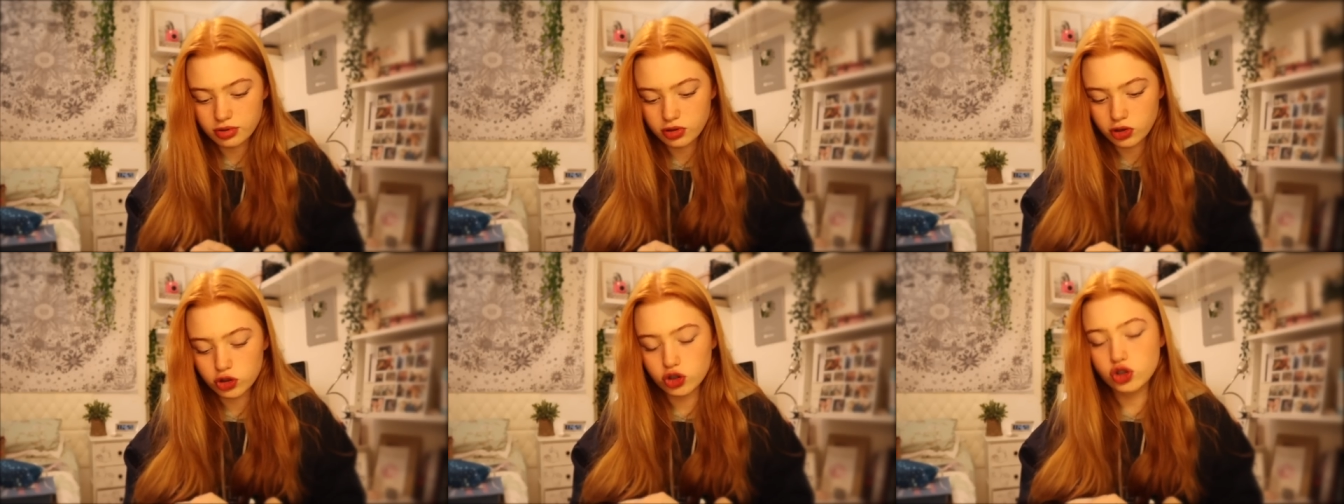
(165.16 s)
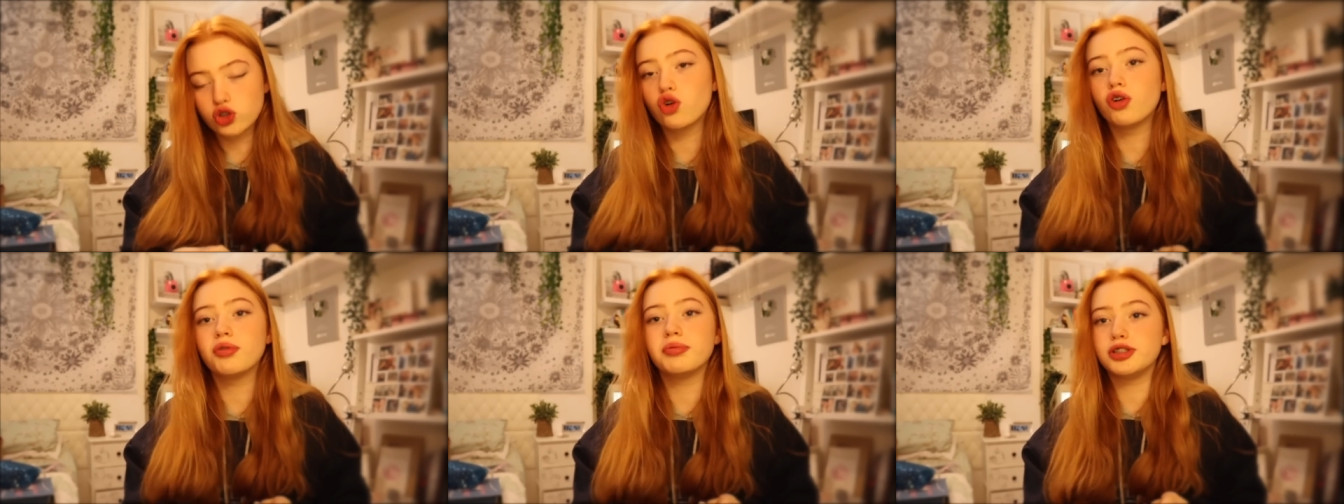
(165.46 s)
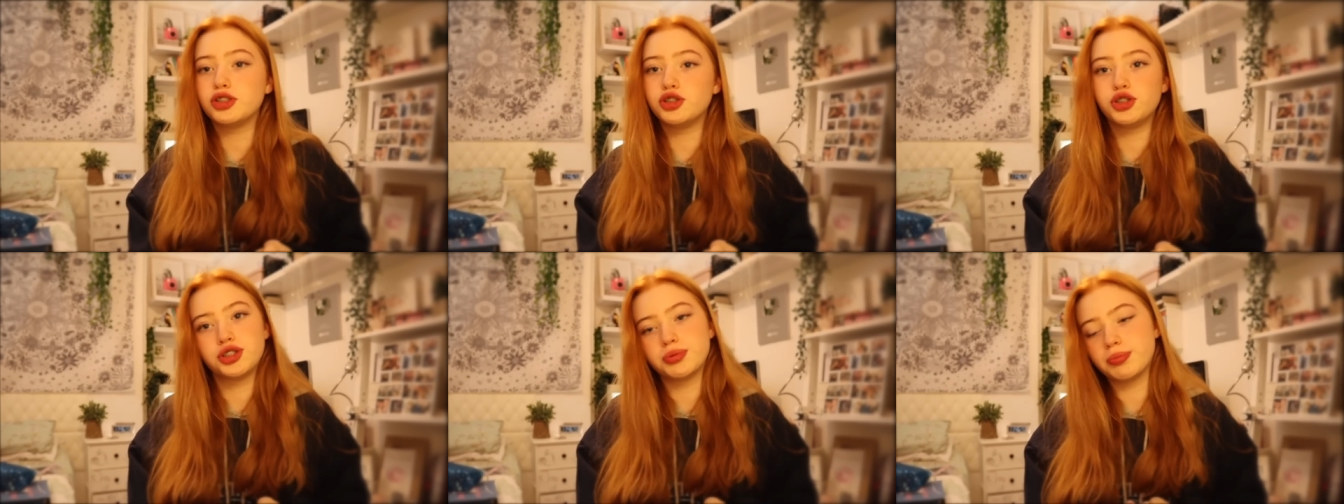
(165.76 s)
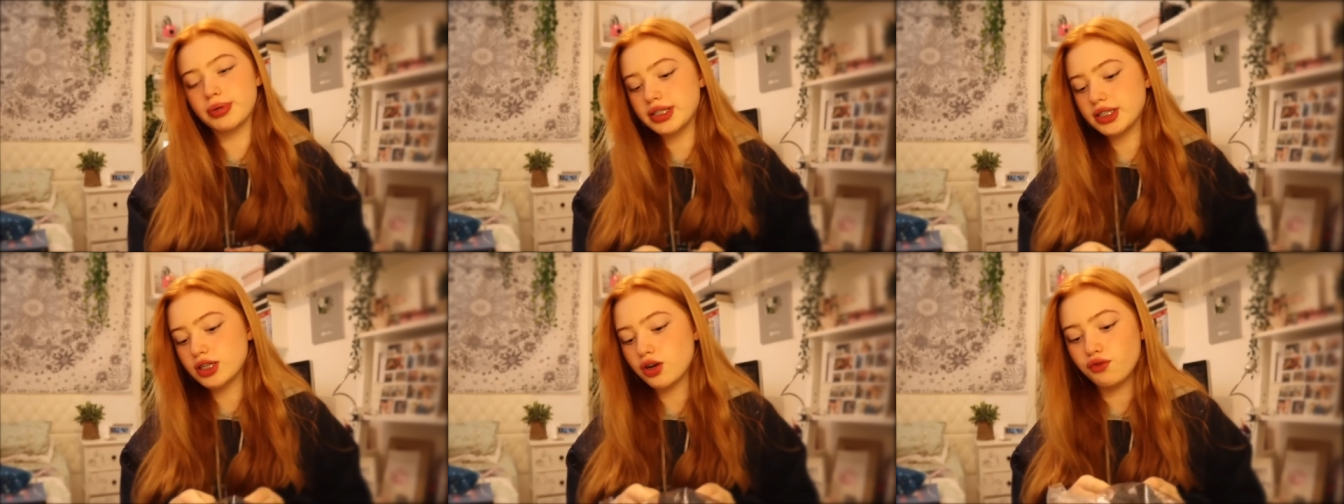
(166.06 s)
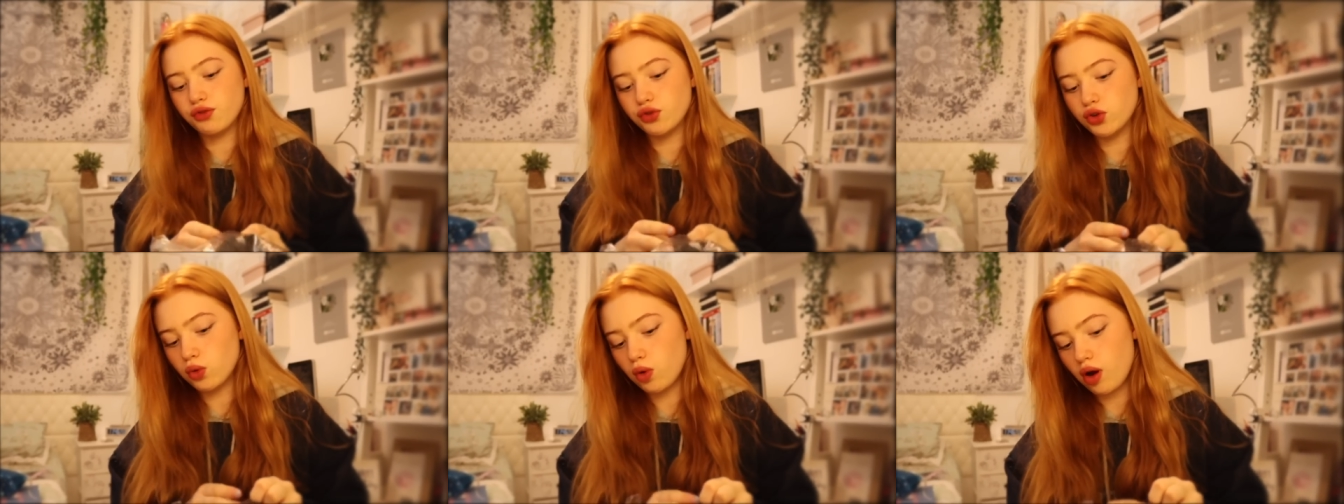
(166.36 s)
Just got to be true to
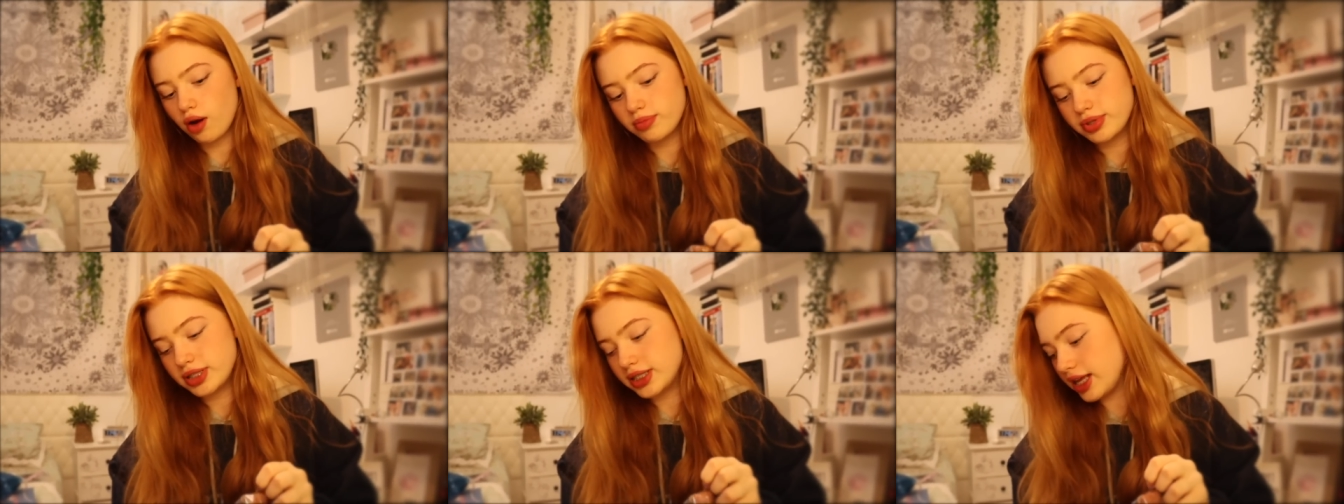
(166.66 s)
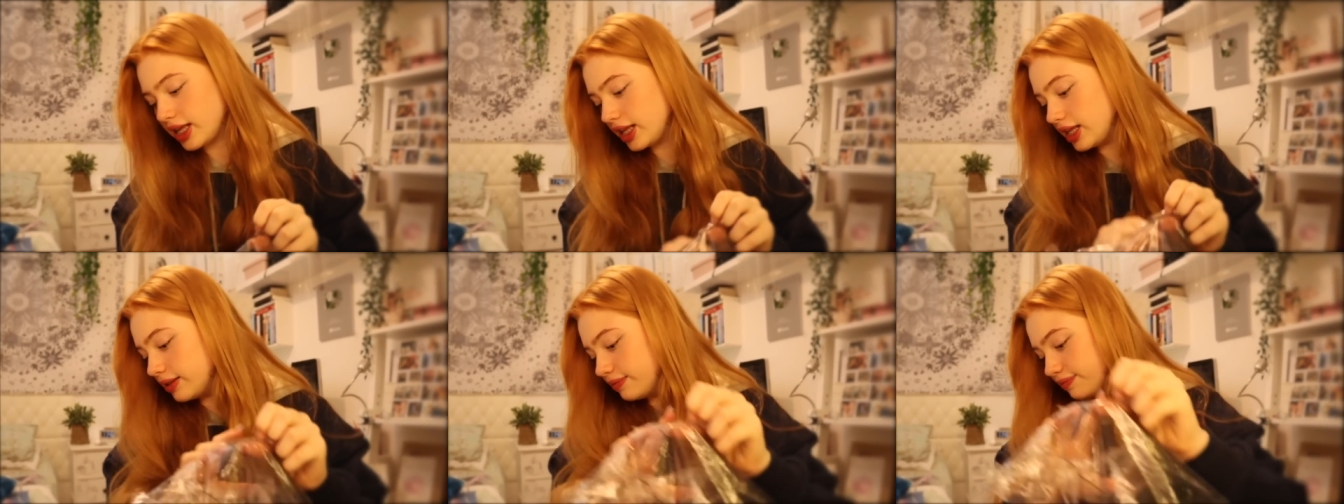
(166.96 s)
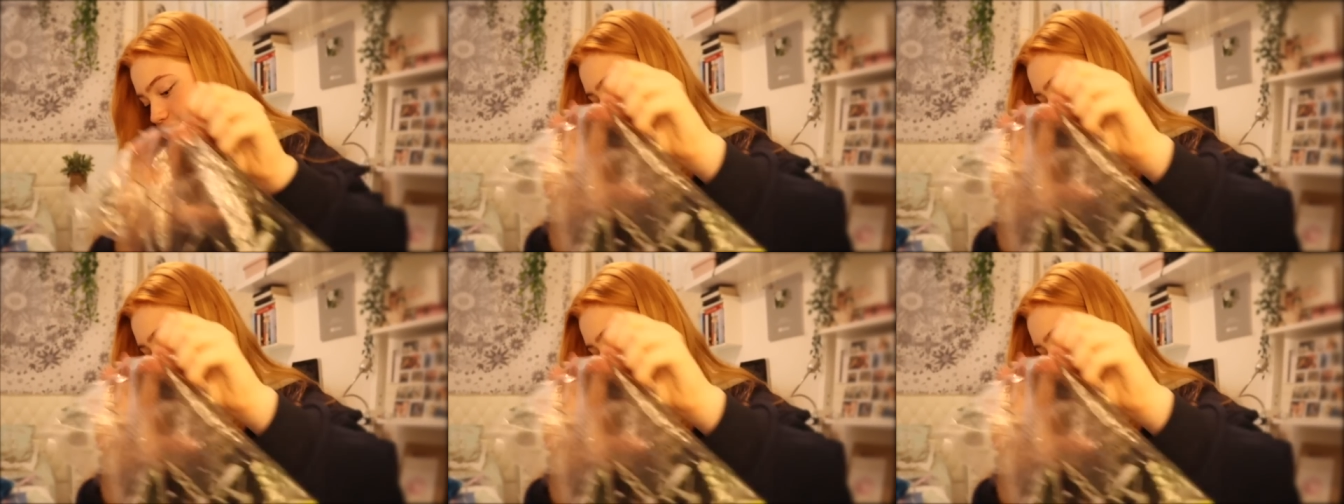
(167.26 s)
myself, you know what I'm saying.